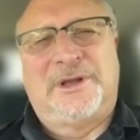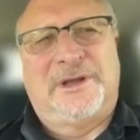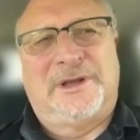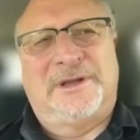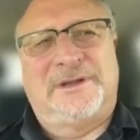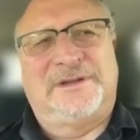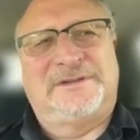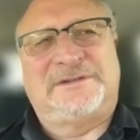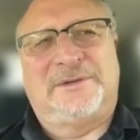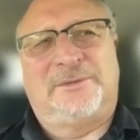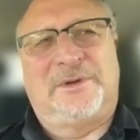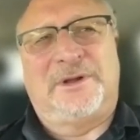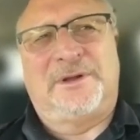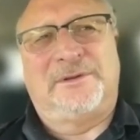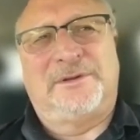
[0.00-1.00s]
And they said,
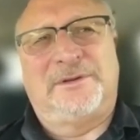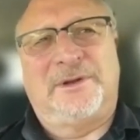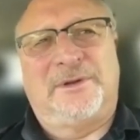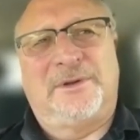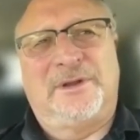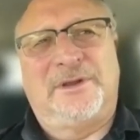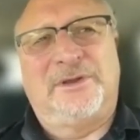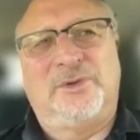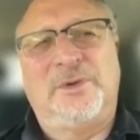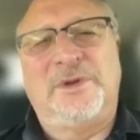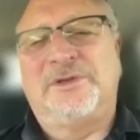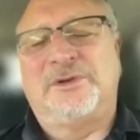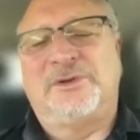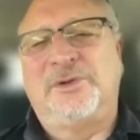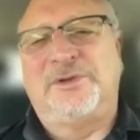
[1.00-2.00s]
well, you know, you
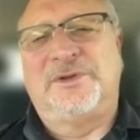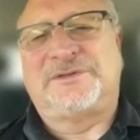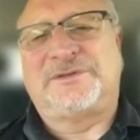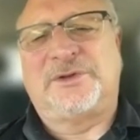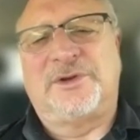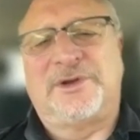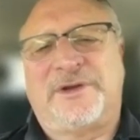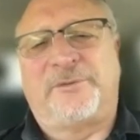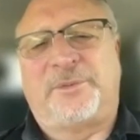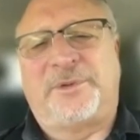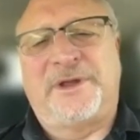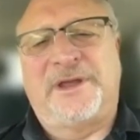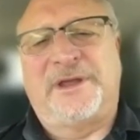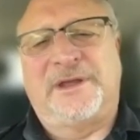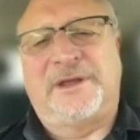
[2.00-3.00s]
either do this or you'll never
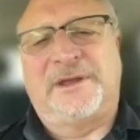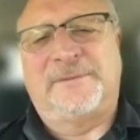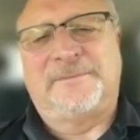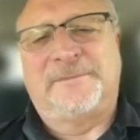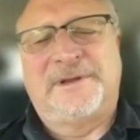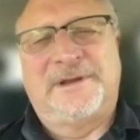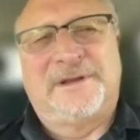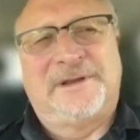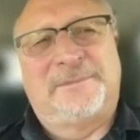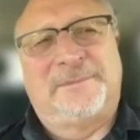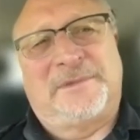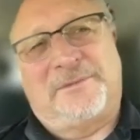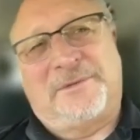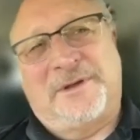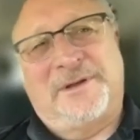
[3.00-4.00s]
play again.
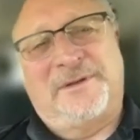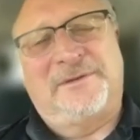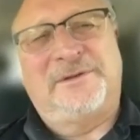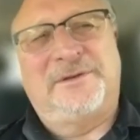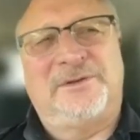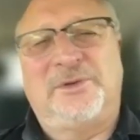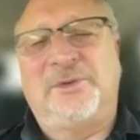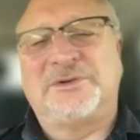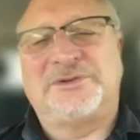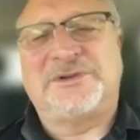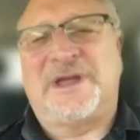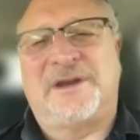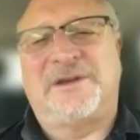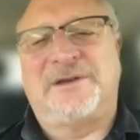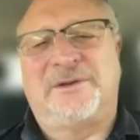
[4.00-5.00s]
I'm like, well, do what you
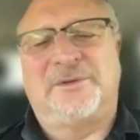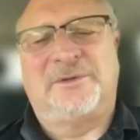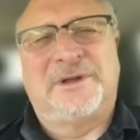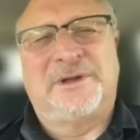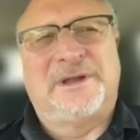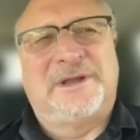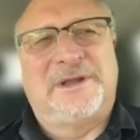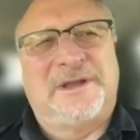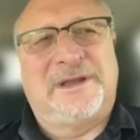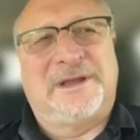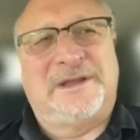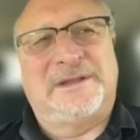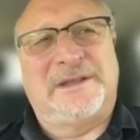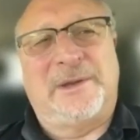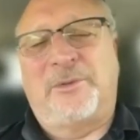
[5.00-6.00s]
got to do.
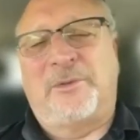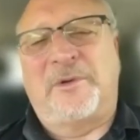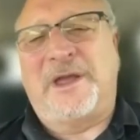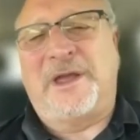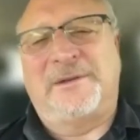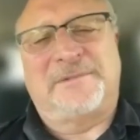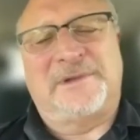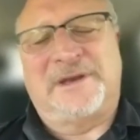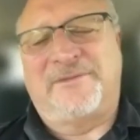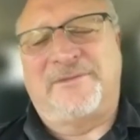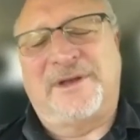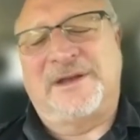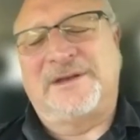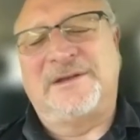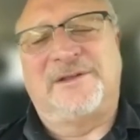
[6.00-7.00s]
And they were right. I never
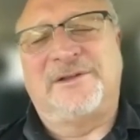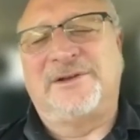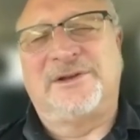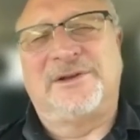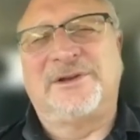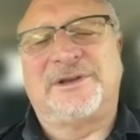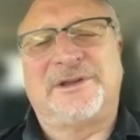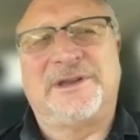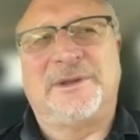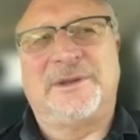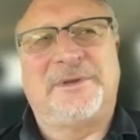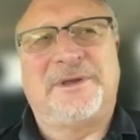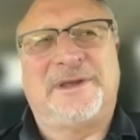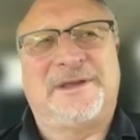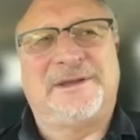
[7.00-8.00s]
got another good look in the
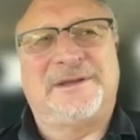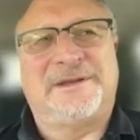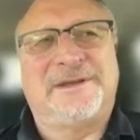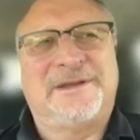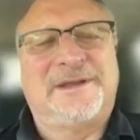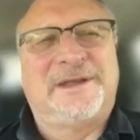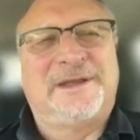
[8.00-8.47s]
NBA. And